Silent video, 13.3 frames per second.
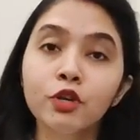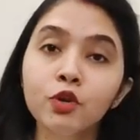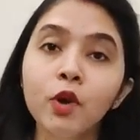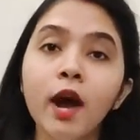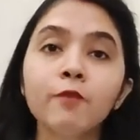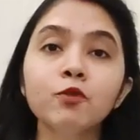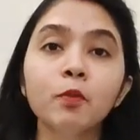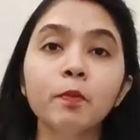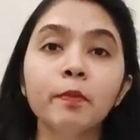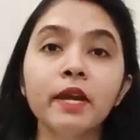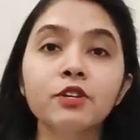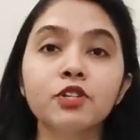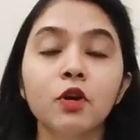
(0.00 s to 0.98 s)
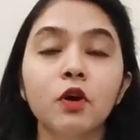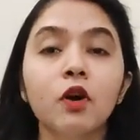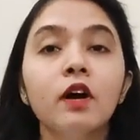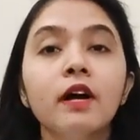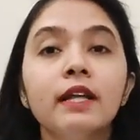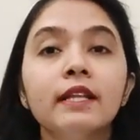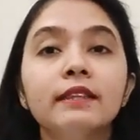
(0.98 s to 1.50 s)
you have to make sure
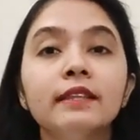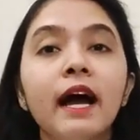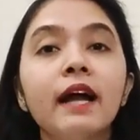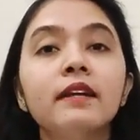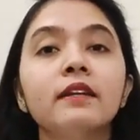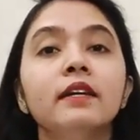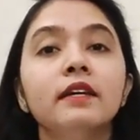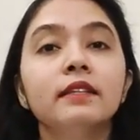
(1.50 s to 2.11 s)
that